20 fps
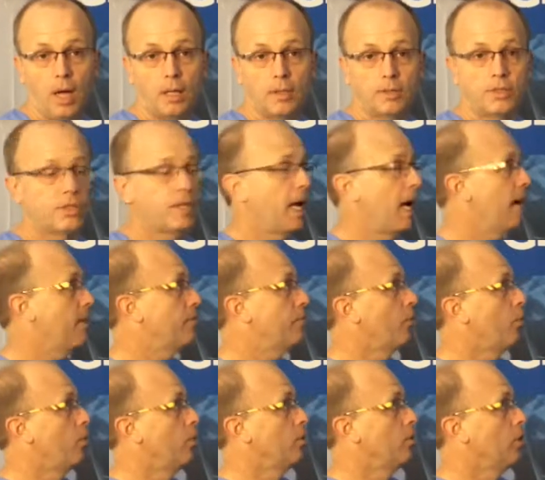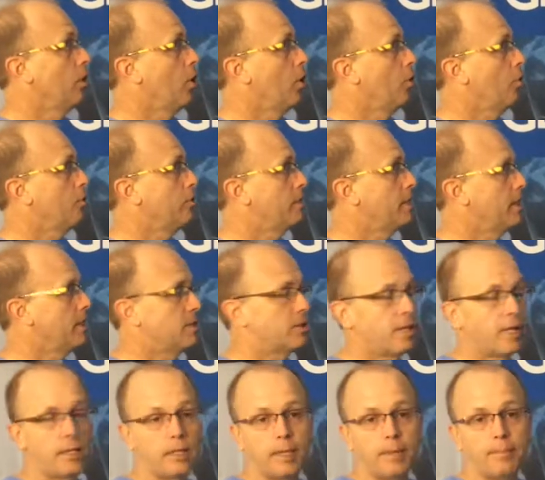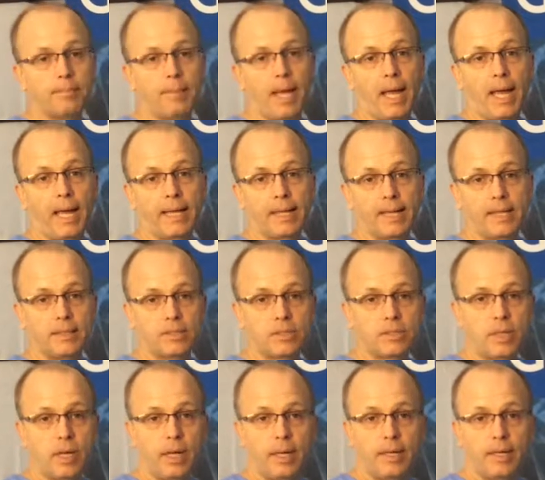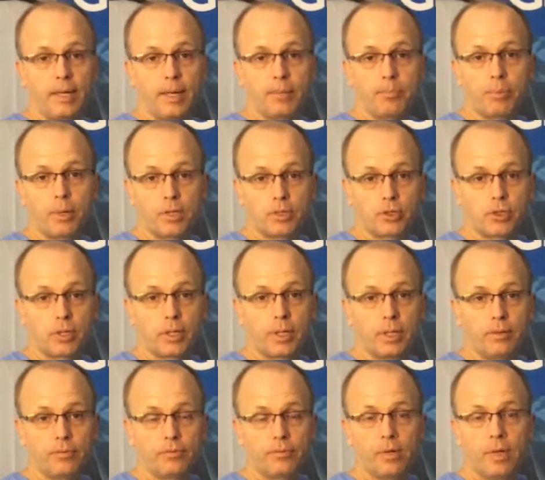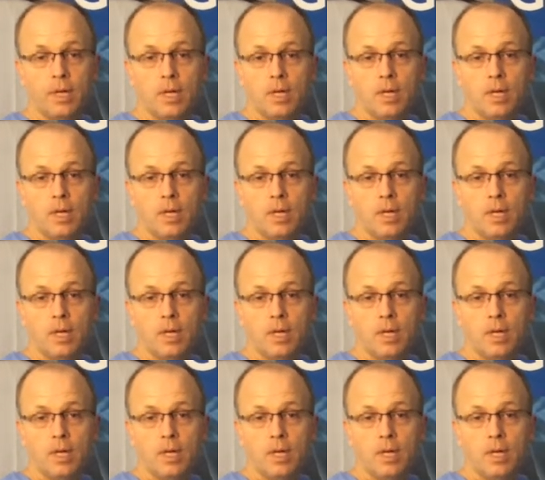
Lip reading: staff will load the saline bag inside a pressure cuff.